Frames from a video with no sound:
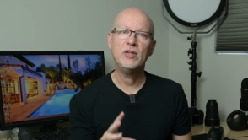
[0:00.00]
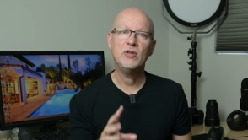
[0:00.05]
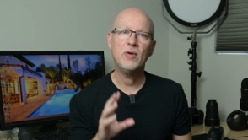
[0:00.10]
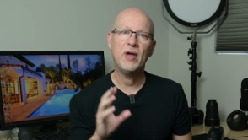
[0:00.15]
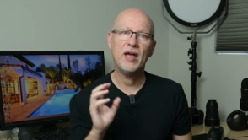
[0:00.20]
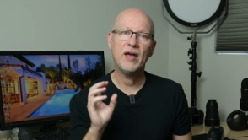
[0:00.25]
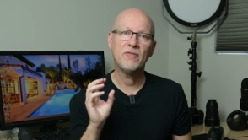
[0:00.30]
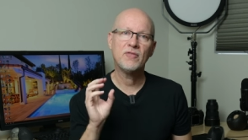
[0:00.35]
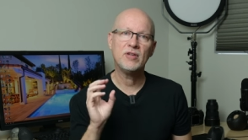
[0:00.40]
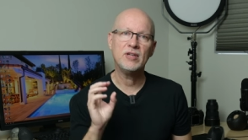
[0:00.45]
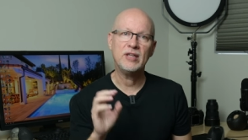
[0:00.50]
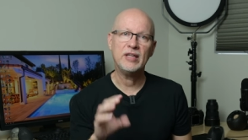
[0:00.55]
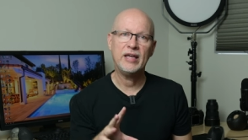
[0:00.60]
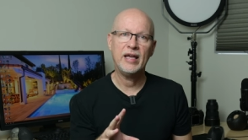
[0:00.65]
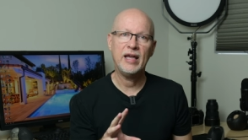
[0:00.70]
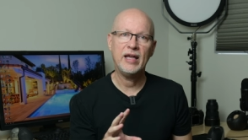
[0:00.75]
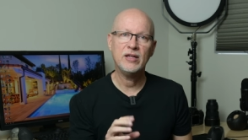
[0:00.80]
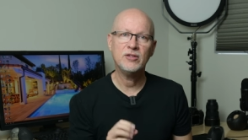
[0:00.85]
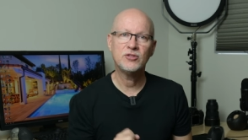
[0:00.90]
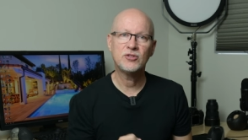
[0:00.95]
you have
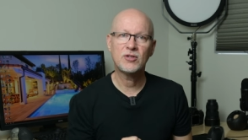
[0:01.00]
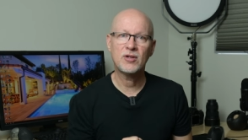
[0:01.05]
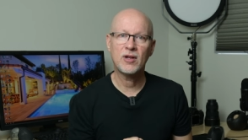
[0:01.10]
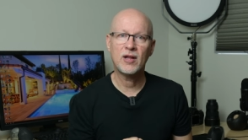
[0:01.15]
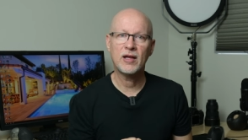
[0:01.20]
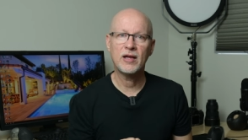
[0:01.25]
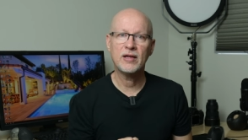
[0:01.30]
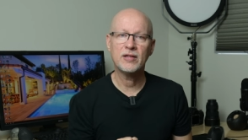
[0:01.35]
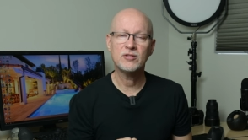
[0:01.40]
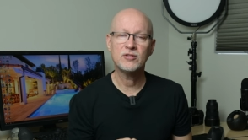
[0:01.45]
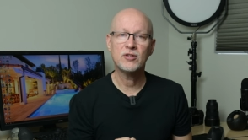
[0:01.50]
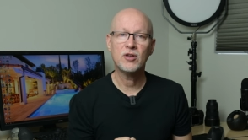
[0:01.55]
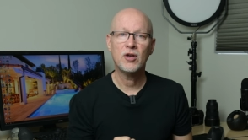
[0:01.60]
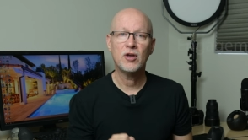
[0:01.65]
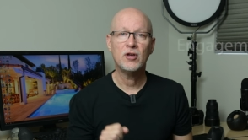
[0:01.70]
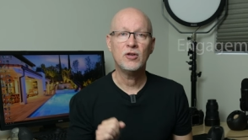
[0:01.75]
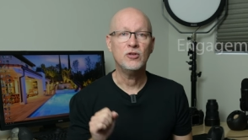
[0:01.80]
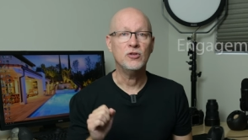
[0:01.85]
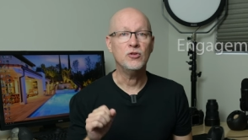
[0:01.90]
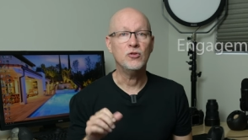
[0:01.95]
engaged clients,
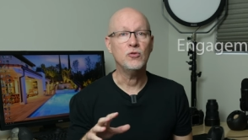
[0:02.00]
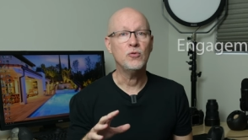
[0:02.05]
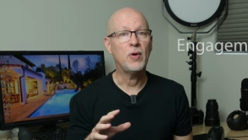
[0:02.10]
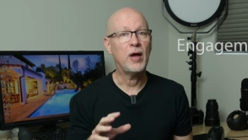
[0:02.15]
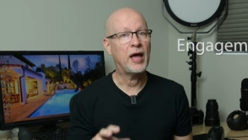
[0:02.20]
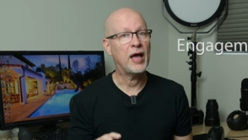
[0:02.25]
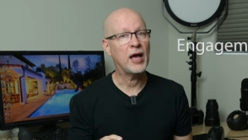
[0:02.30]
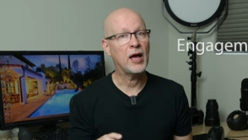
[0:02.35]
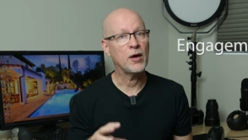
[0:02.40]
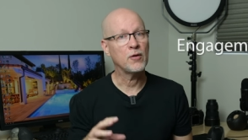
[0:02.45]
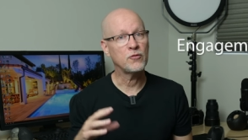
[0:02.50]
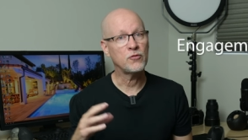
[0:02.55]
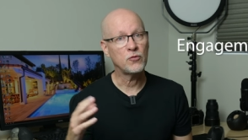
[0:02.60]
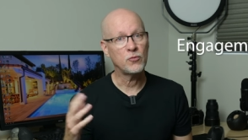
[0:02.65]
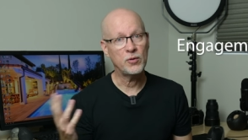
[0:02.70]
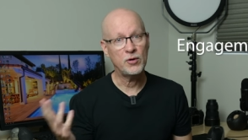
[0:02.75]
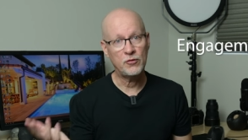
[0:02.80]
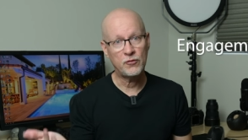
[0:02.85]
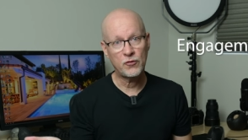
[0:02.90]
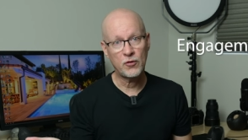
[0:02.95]
you have
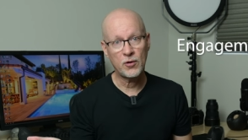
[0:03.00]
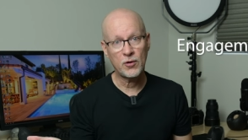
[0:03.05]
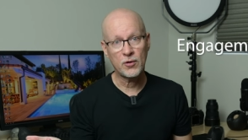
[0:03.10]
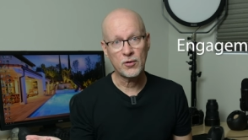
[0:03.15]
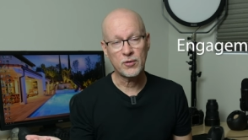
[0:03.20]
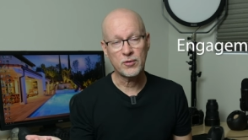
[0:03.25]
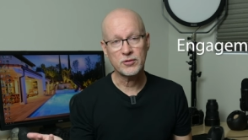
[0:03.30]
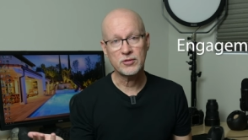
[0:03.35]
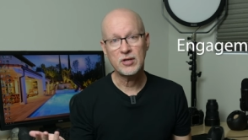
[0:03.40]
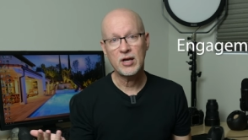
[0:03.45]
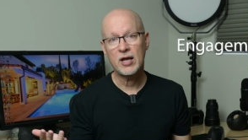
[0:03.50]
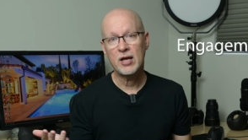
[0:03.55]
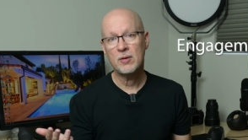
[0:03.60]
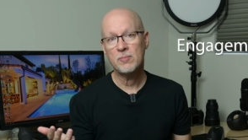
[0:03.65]
referrals,